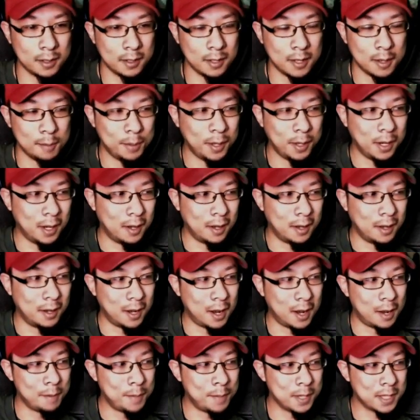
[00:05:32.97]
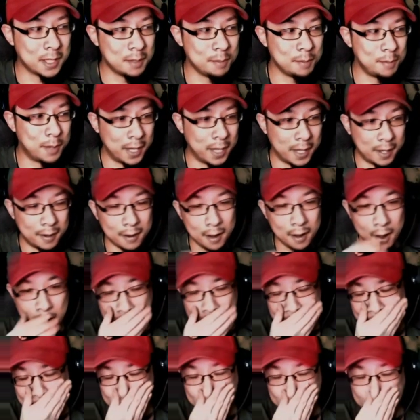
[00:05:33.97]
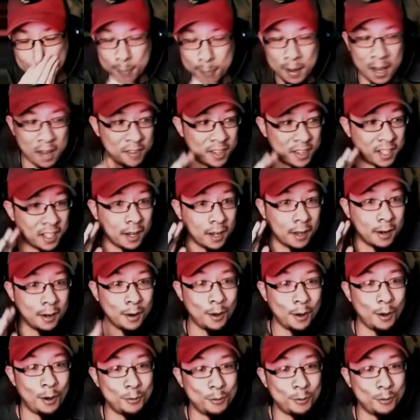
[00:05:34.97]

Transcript: But I must admit, I am having a lot of